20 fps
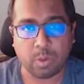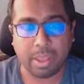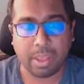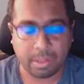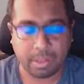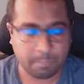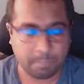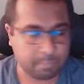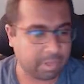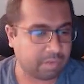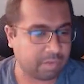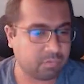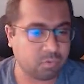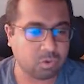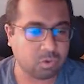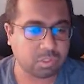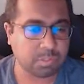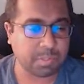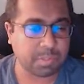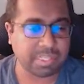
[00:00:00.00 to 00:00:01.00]
and
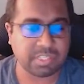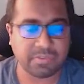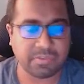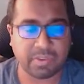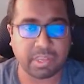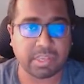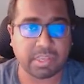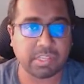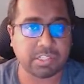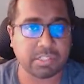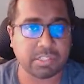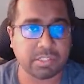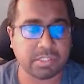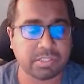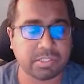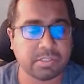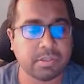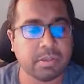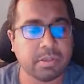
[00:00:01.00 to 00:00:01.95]
MPEG-4 specifications.